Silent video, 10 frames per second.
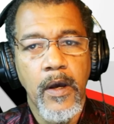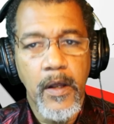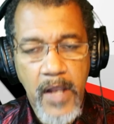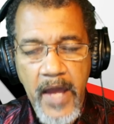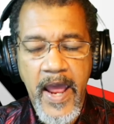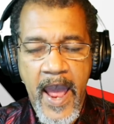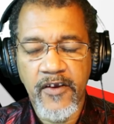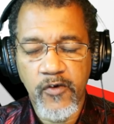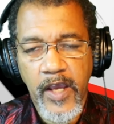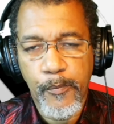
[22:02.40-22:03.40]
not
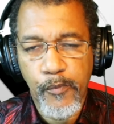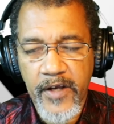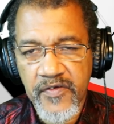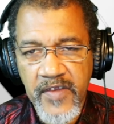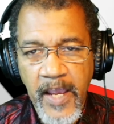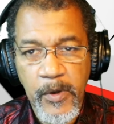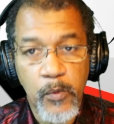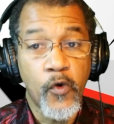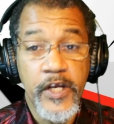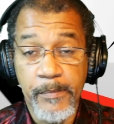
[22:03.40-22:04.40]
actually a press statement
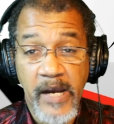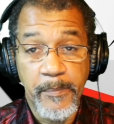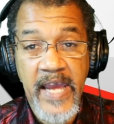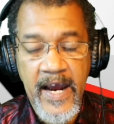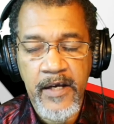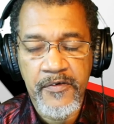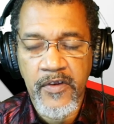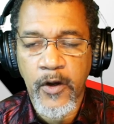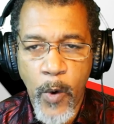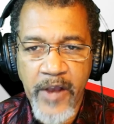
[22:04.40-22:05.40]
where he might be asked a
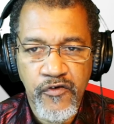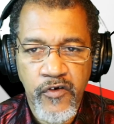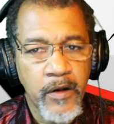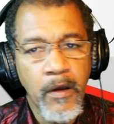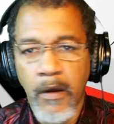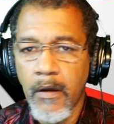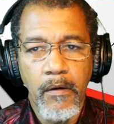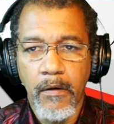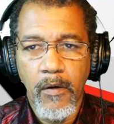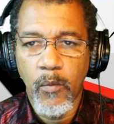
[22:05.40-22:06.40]
question,
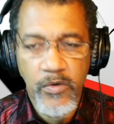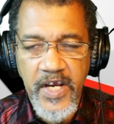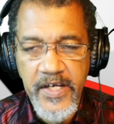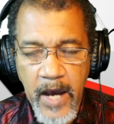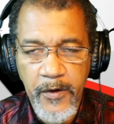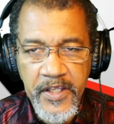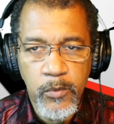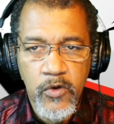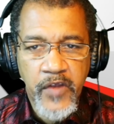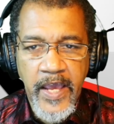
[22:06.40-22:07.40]
which I doubt he will
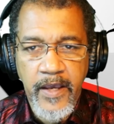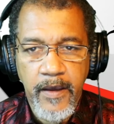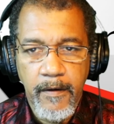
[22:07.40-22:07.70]
take.